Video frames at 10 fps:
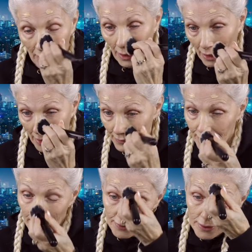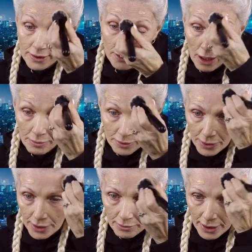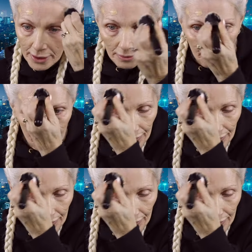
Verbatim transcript: I have definitely not been wearing makeup